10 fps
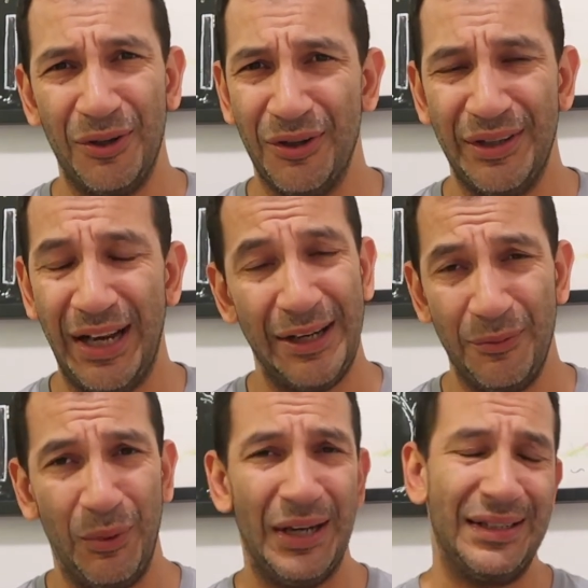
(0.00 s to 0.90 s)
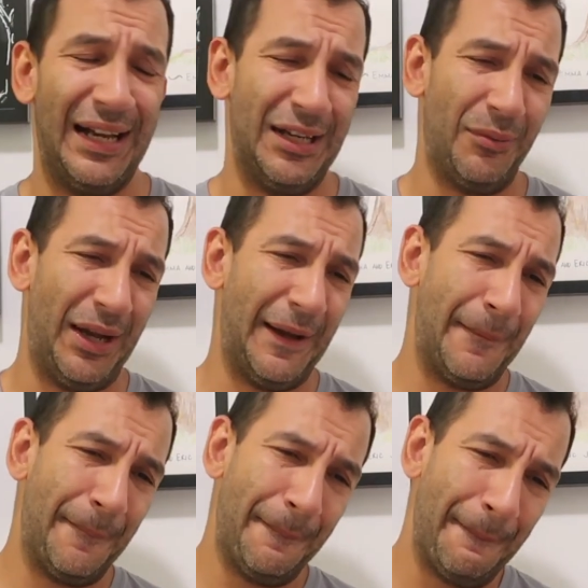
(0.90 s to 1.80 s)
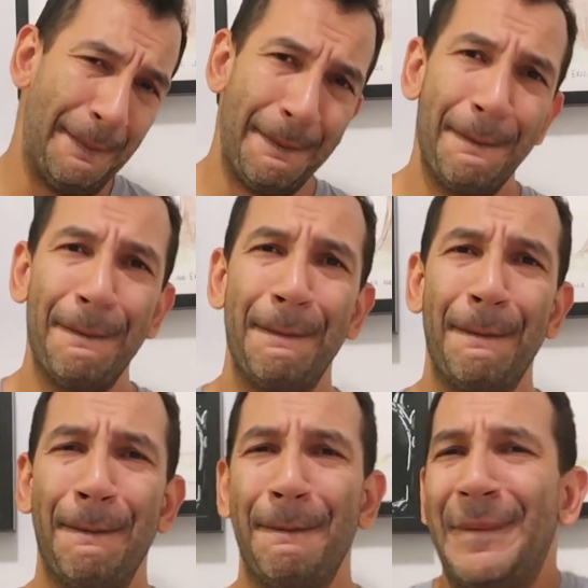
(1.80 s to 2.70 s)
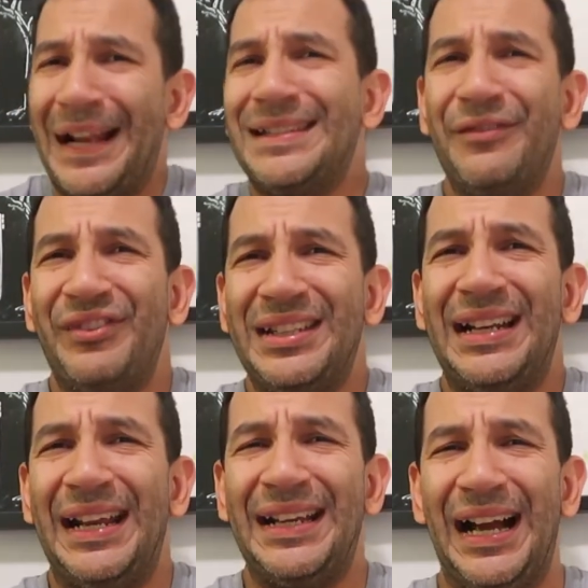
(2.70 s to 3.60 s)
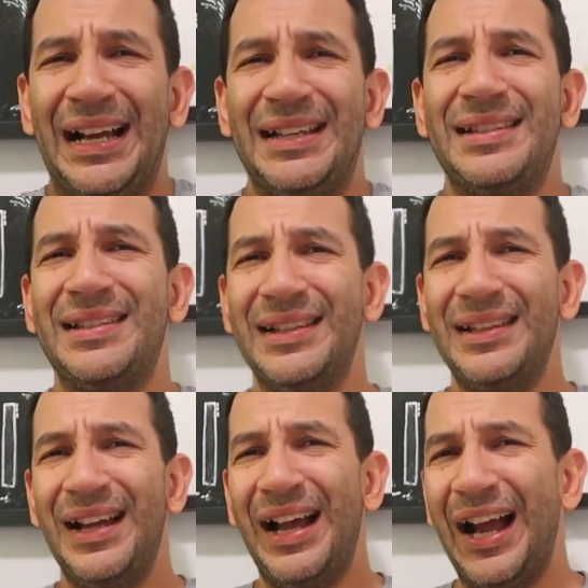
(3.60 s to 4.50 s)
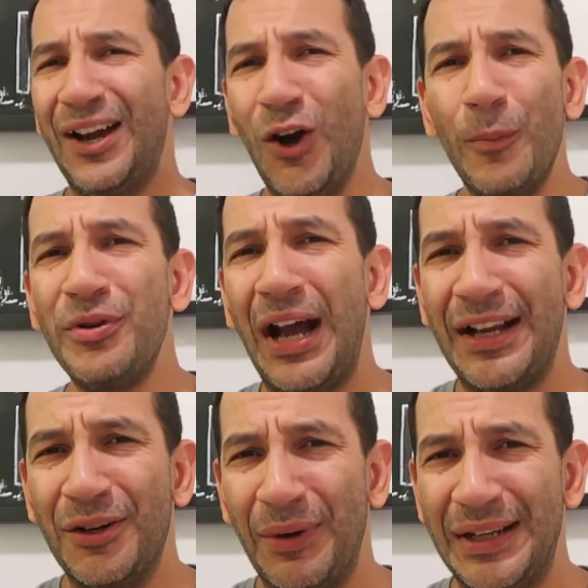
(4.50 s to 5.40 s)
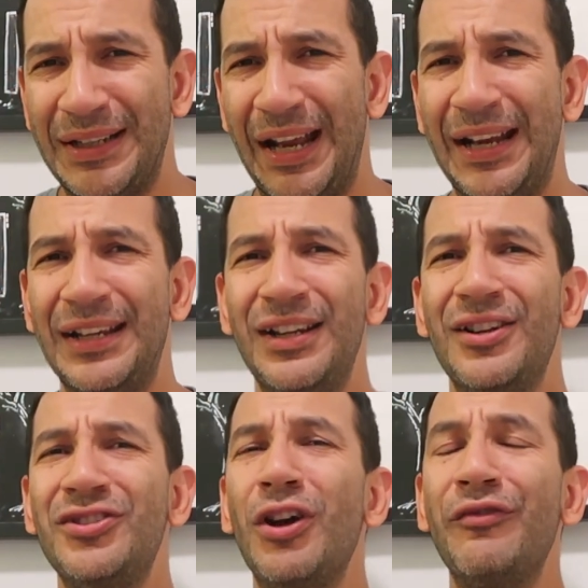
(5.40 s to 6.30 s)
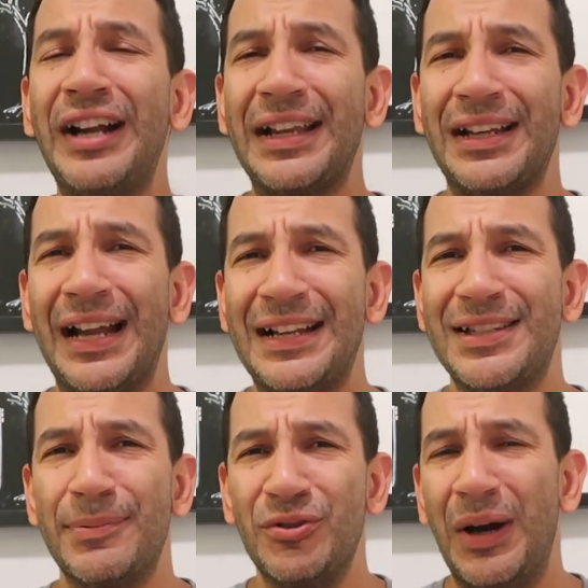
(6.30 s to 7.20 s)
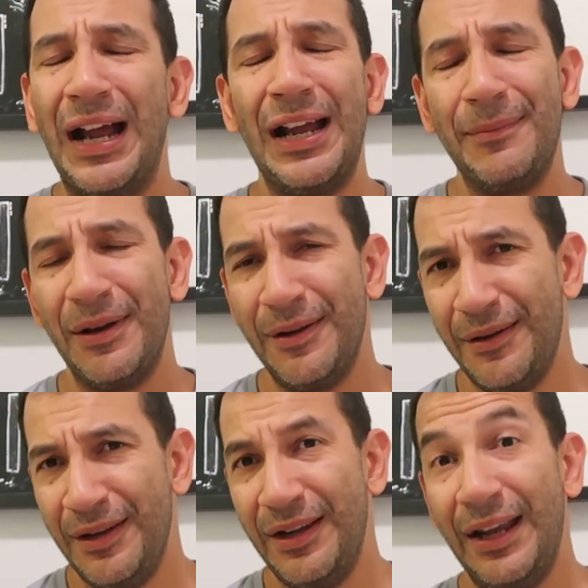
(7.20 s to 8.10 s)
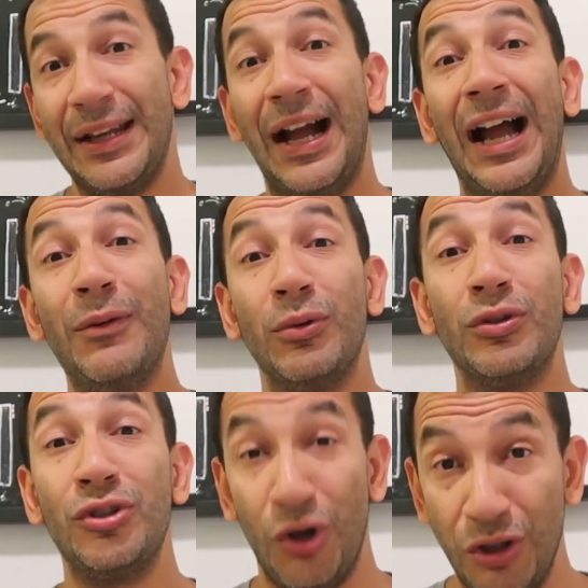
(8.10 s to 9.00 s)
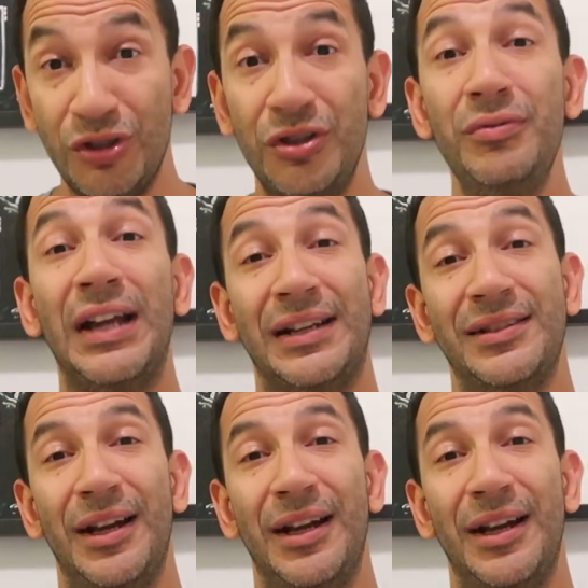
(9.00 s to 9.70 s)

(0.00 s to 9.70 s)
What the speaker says: her night went anyway. That's it for today, guys. I hope you had a great day. Don't forget to like and subscribe, and I will talk to you next